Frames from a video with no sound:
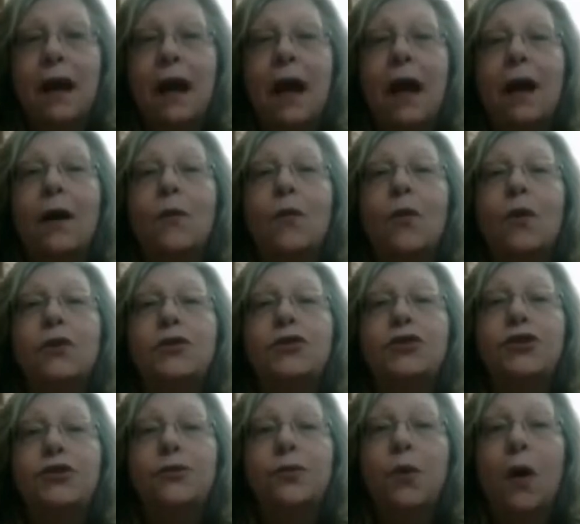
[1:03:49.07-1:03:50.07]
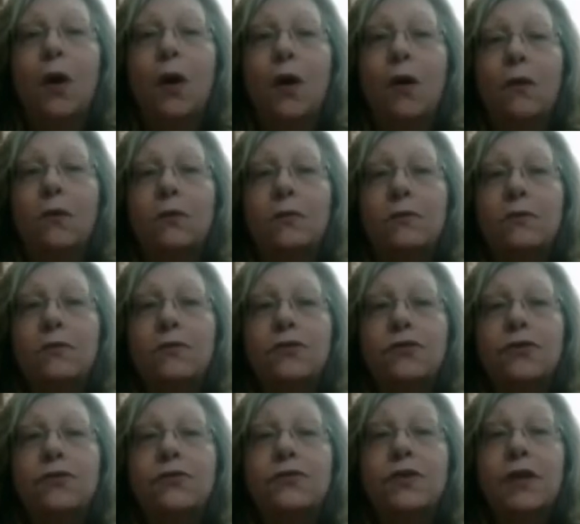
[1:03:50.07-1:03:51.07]
I want you all
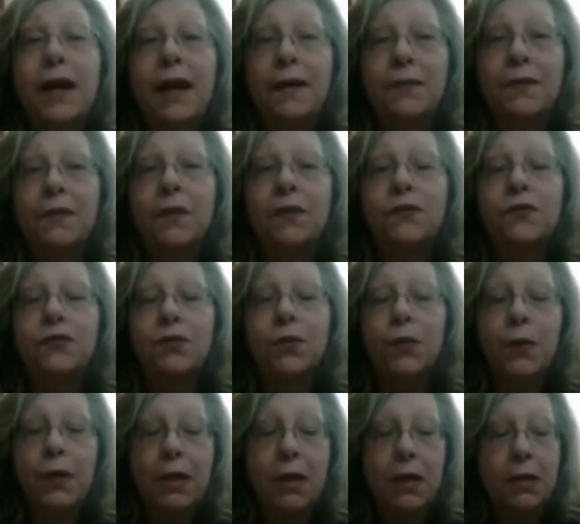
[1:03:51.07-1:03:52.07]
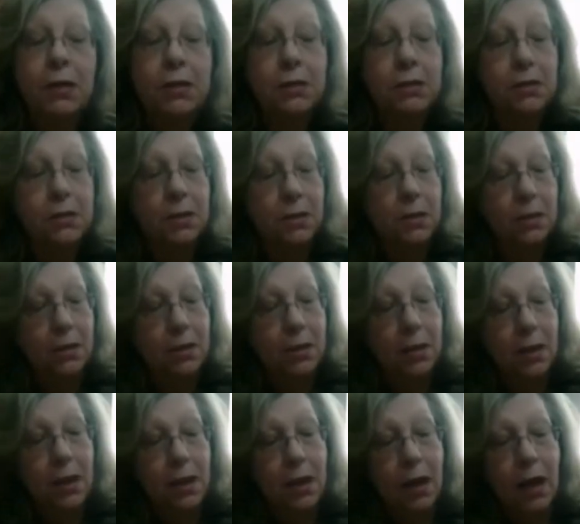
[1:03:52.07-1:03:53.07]
to tap those rings.
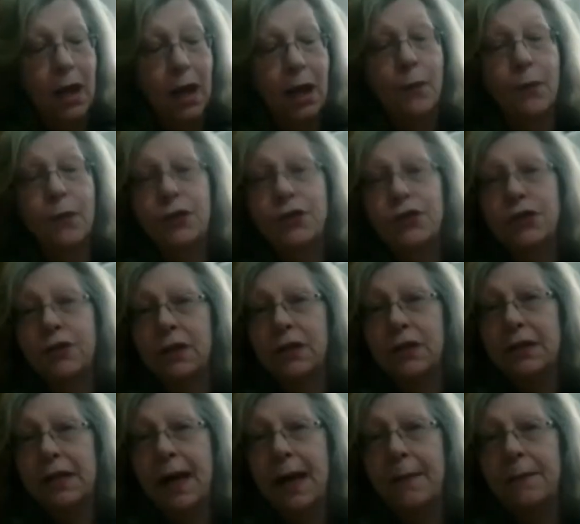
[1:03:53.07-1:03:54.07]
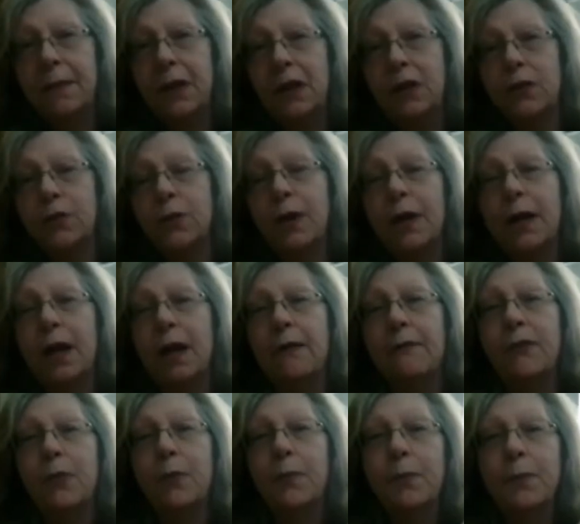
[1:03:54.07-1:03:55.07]
I want you to tap me three
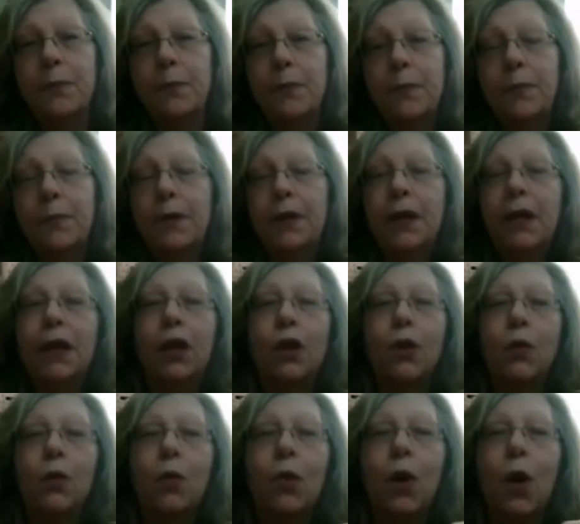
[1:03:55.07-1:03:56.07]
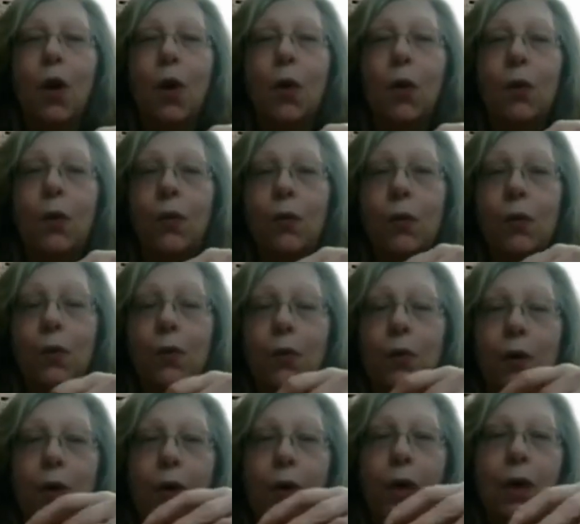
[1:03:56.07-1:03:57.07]
of them in a row.
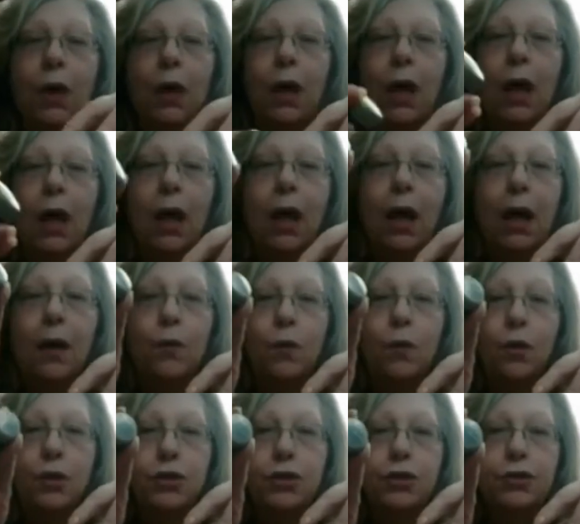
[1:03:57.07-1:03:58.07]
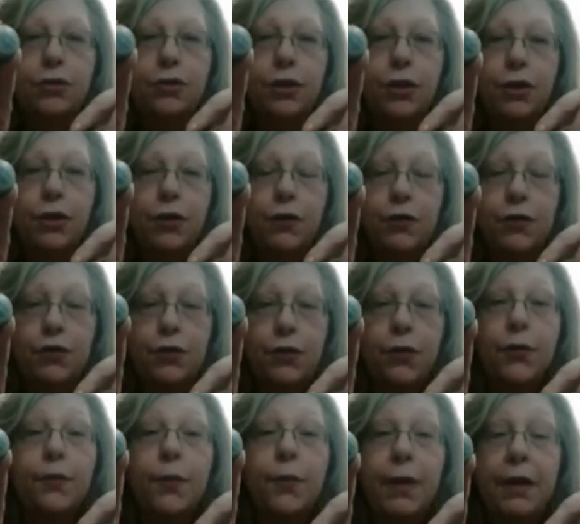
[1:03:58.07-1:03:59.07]
I want you to use your
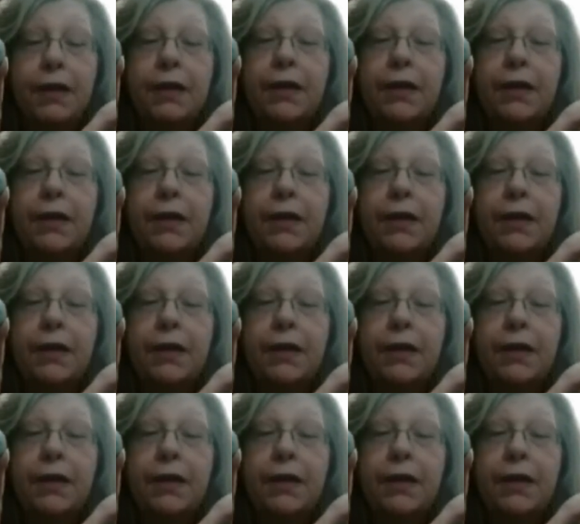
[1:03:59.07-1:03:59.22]
thread